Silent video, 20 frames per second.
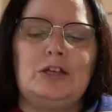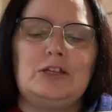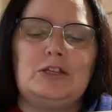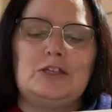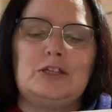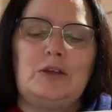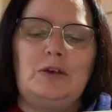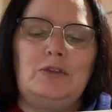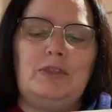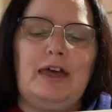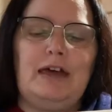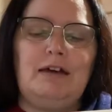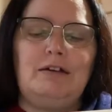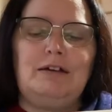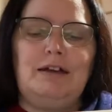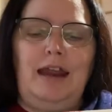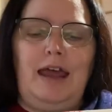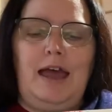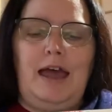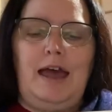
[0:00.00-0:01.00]
So that
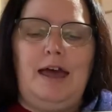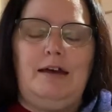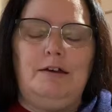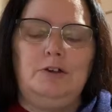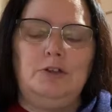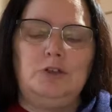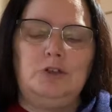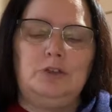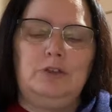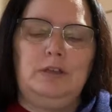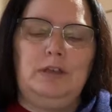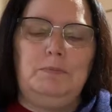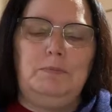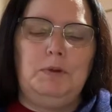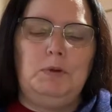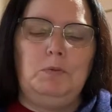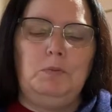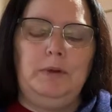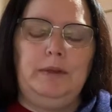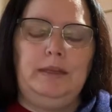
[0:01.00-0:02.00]
could actually
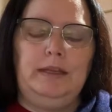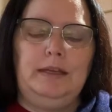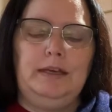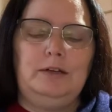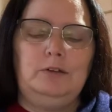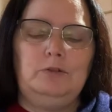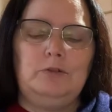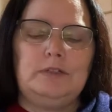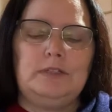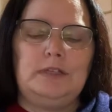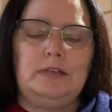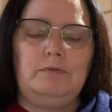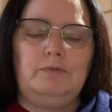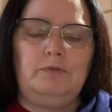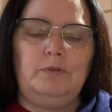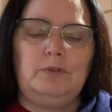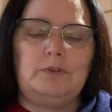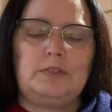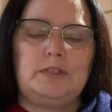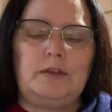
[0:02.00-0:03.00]
be really interesting
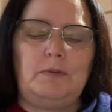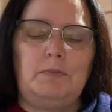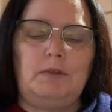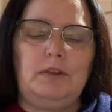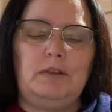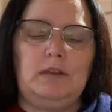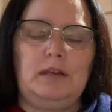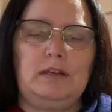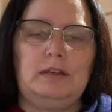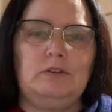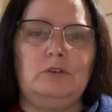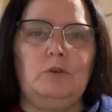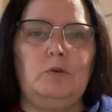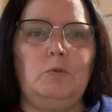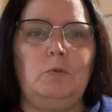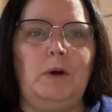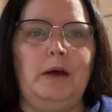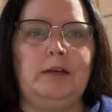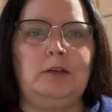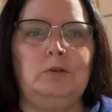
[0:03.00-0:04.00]
for some of like the
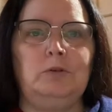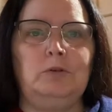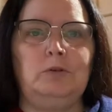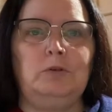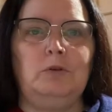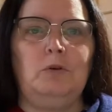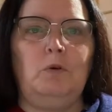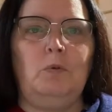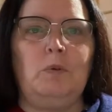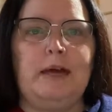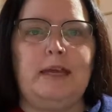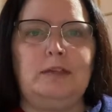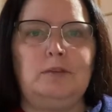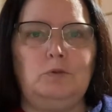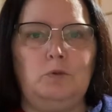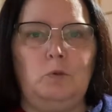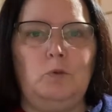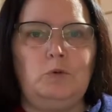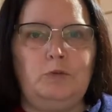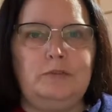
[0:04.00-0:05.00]
wider white
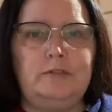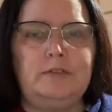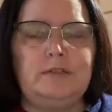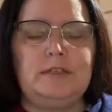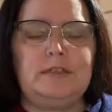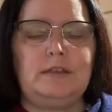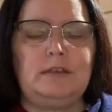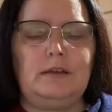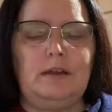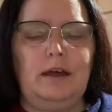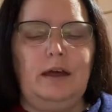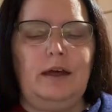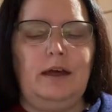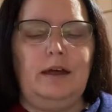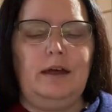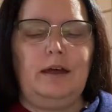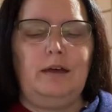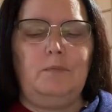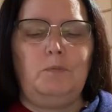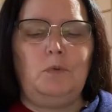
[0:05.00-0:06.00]
tools
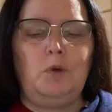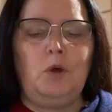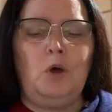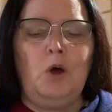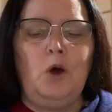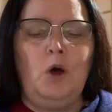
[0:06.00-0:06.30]
um,